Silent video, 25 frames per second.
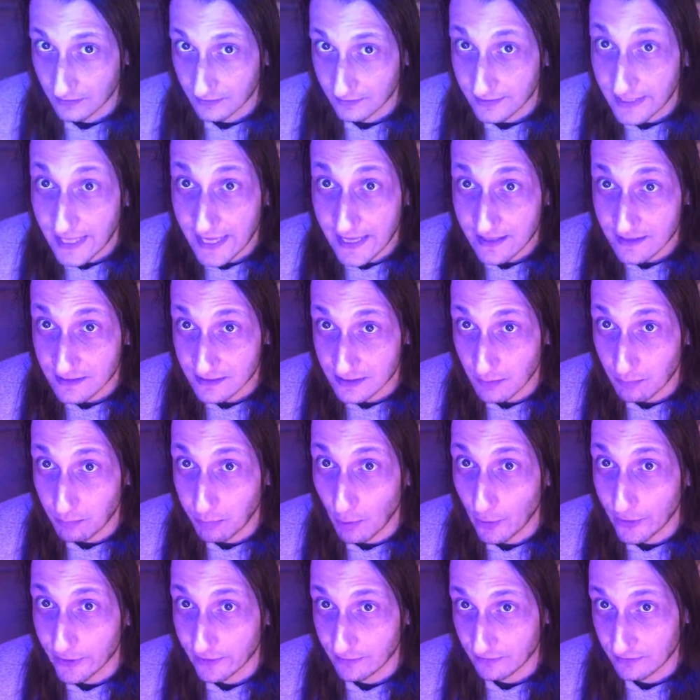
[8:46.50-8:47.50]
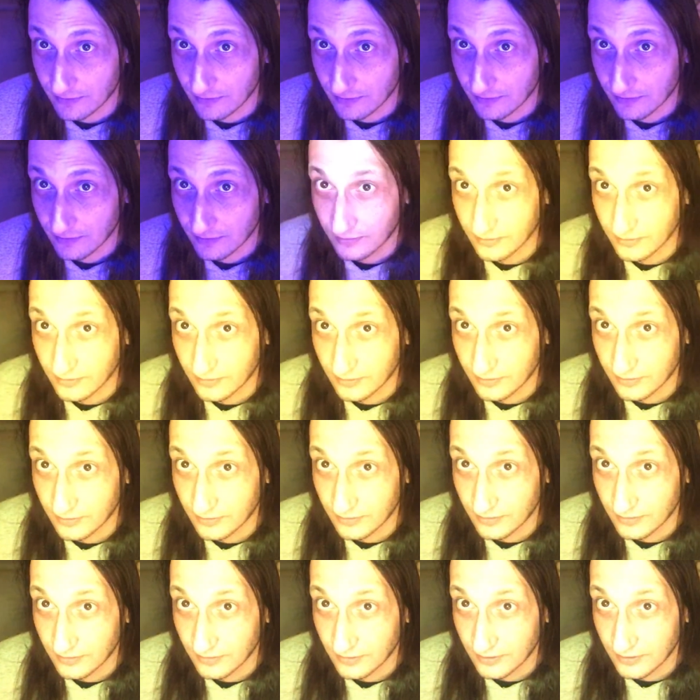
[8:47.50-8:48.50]
That is the point.
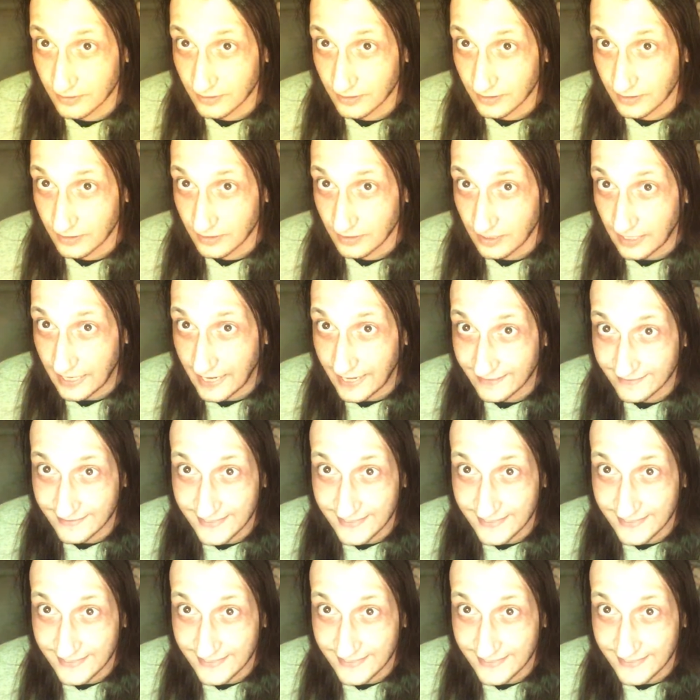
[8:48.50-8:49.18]
I